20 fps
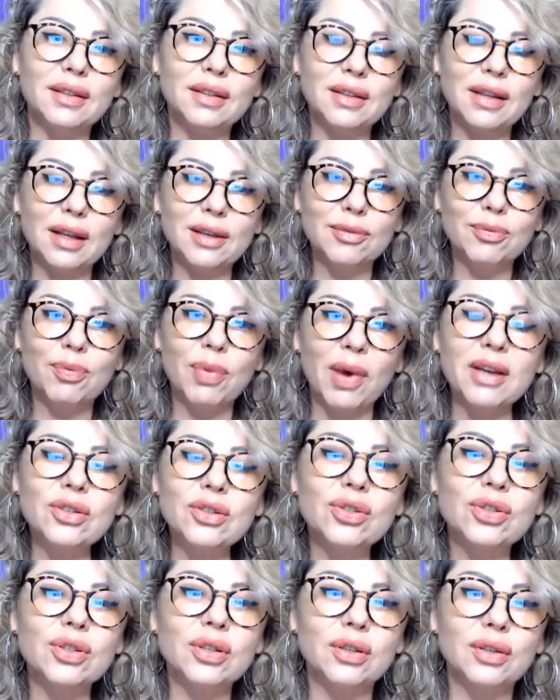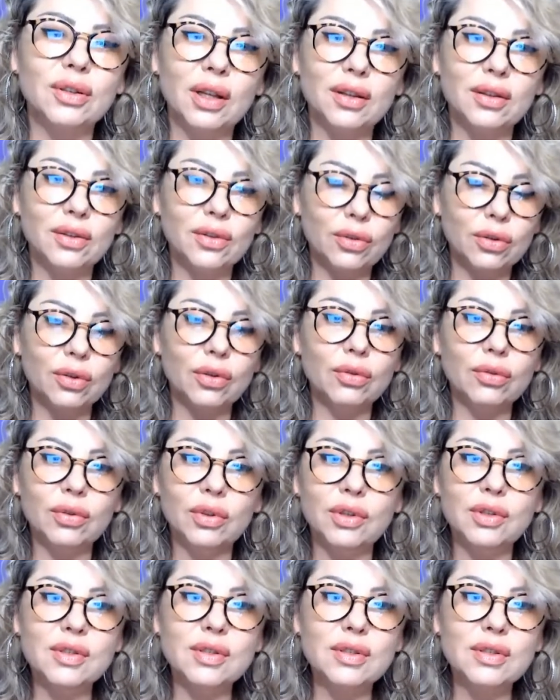that passion, that
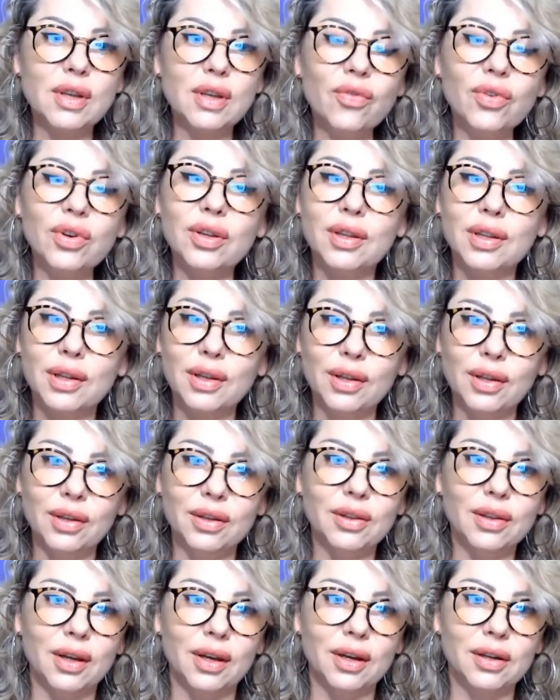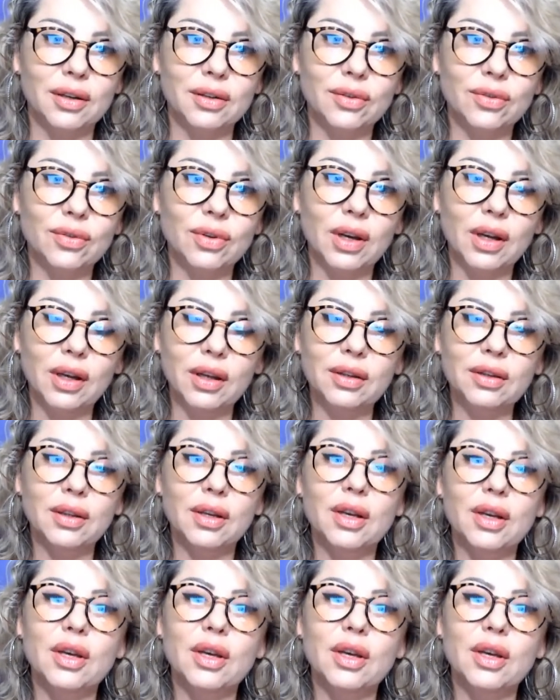there is everything in there, right?